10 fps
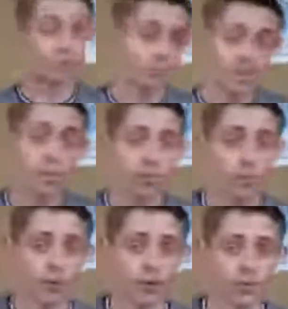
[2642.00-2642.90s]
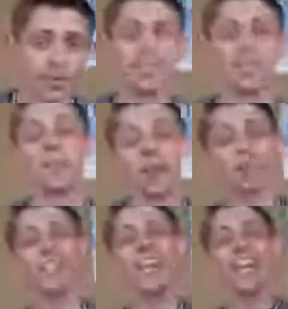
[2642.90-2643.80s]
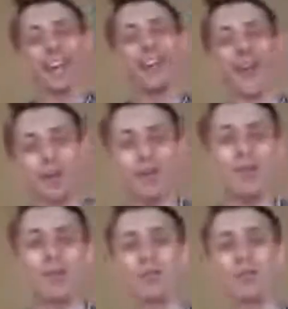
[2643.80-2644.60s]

some of you preachers might sing, but I mean hearing a preacher